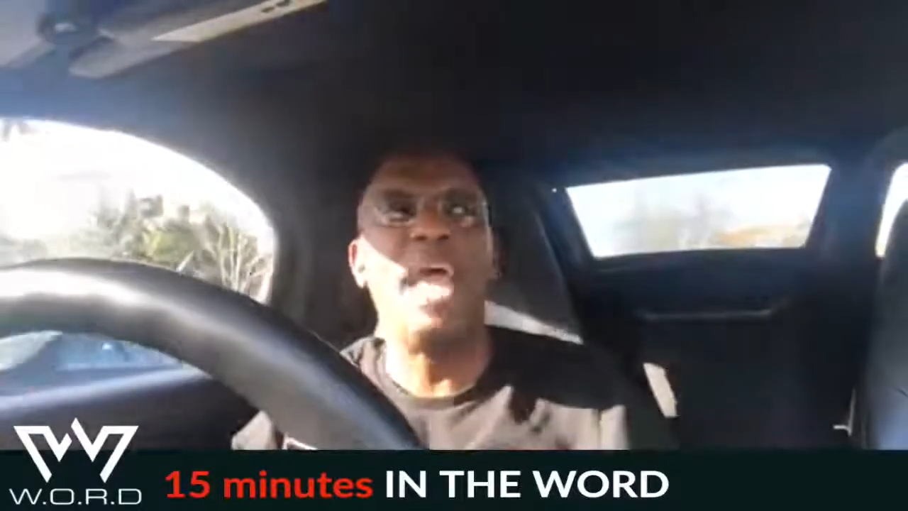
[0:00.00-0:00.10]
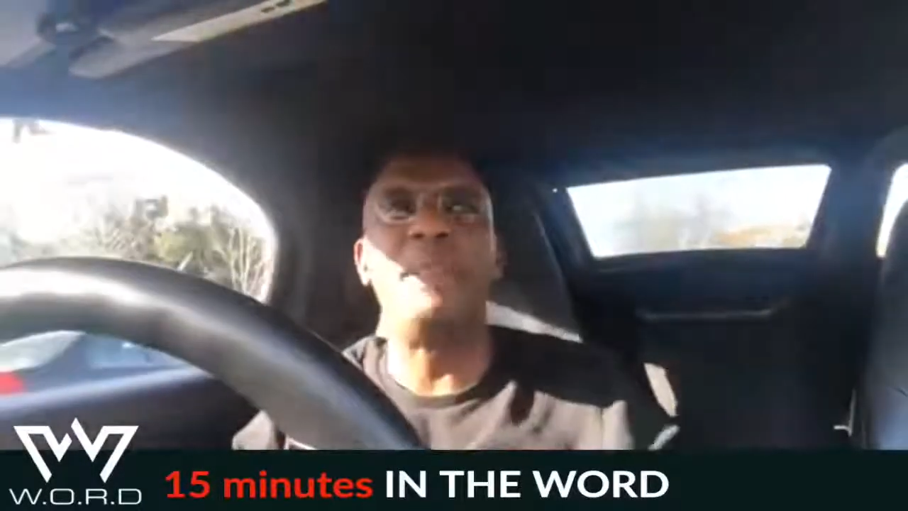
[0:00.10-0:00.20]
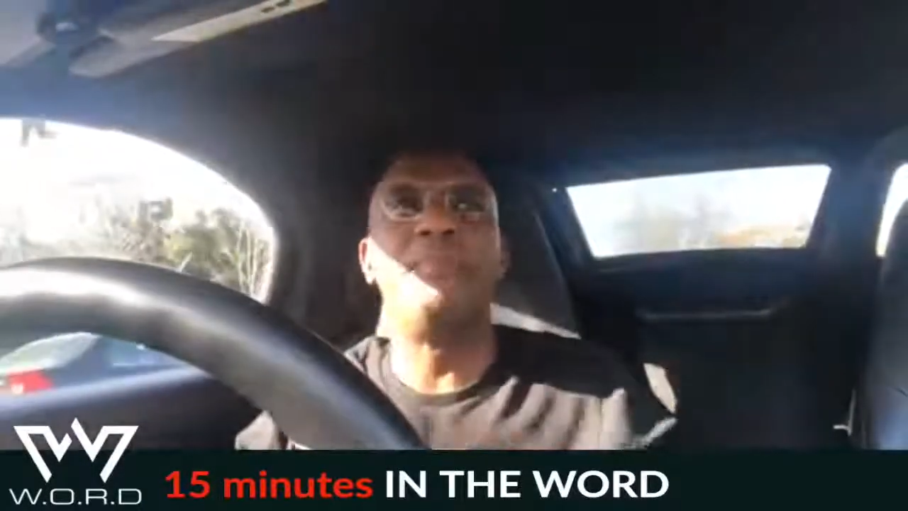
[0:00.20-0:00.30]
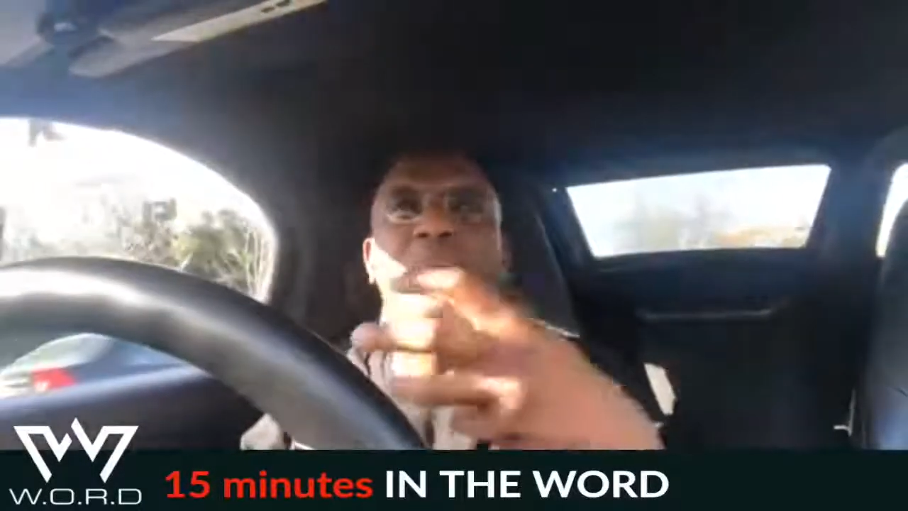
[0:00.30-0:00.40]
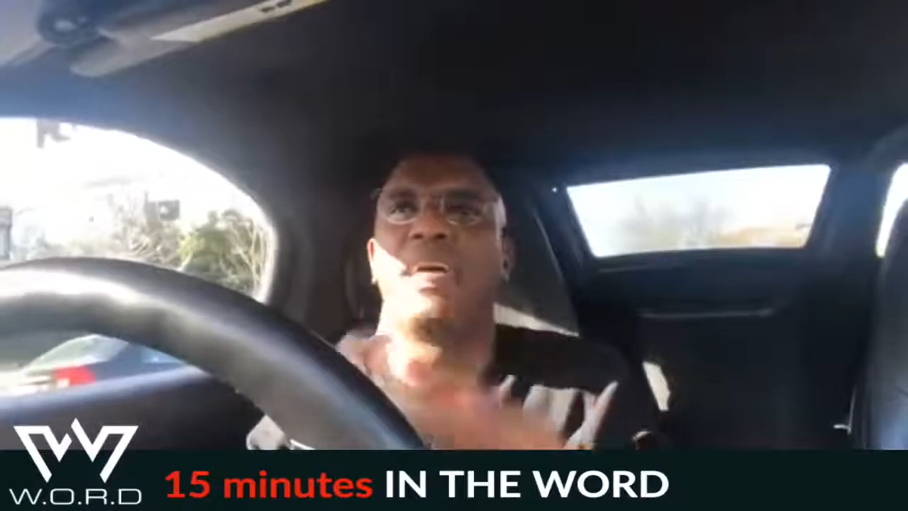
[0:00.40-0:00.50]

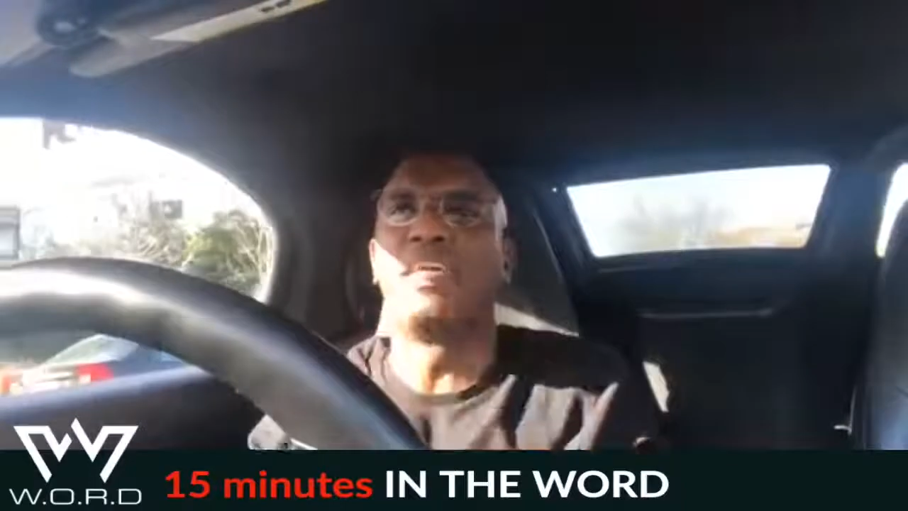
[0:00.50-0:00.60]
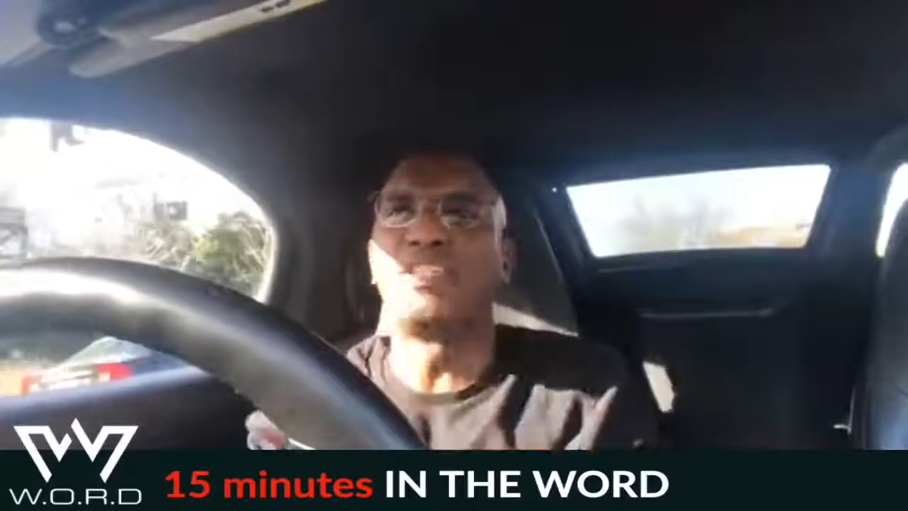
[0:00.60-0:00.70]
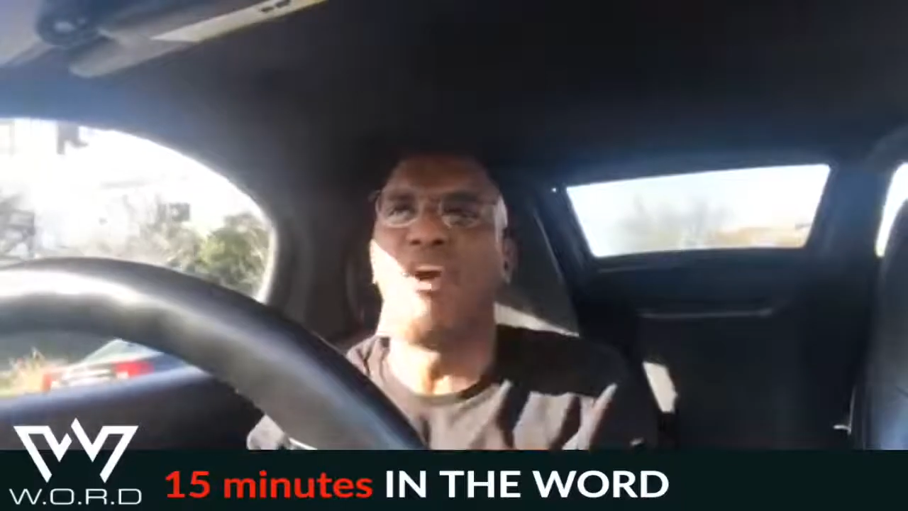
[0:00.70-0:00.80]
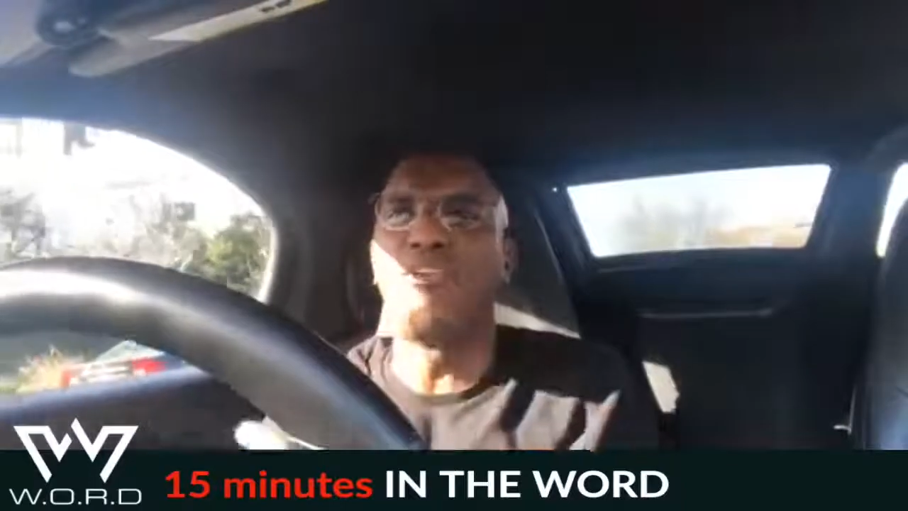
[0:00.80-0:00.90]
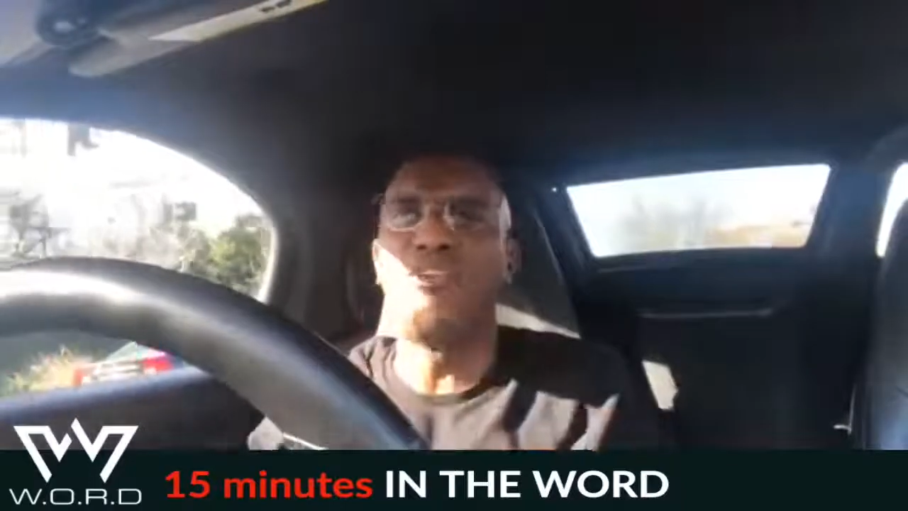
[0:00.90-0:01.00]
And
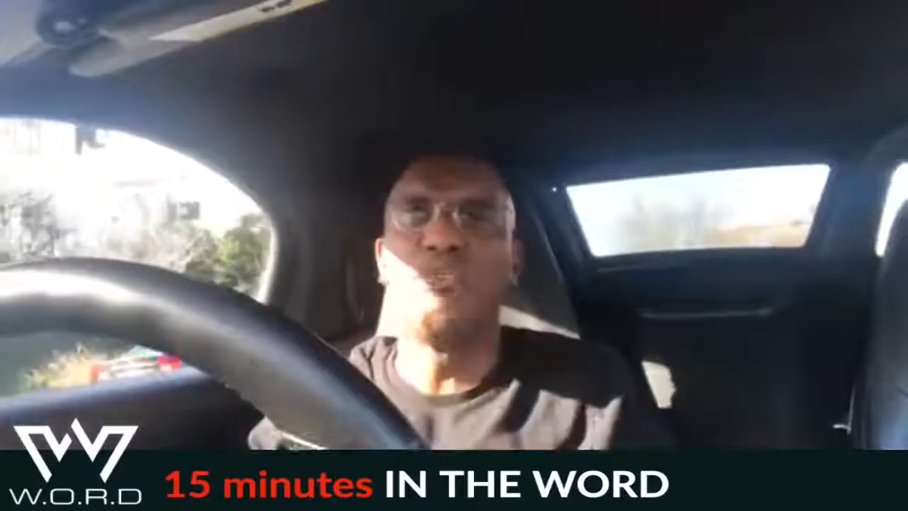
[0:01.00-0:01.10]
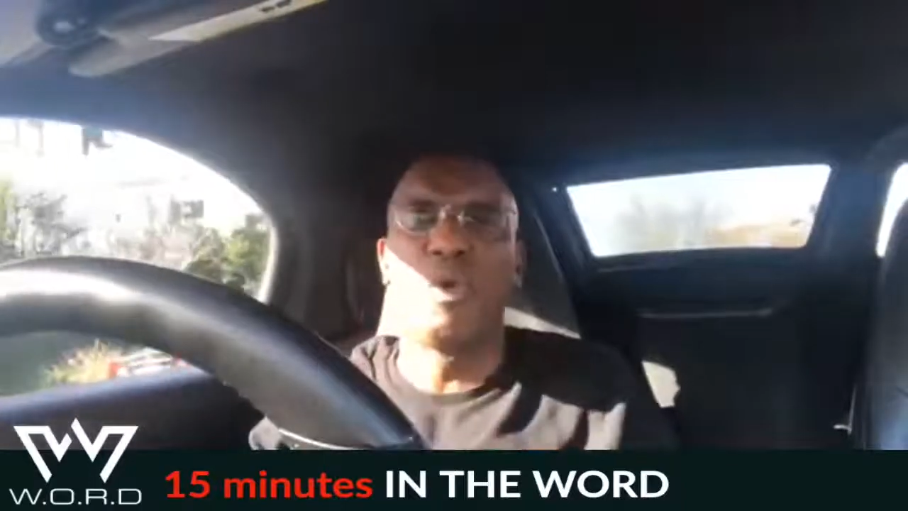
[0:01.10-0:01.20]
because all you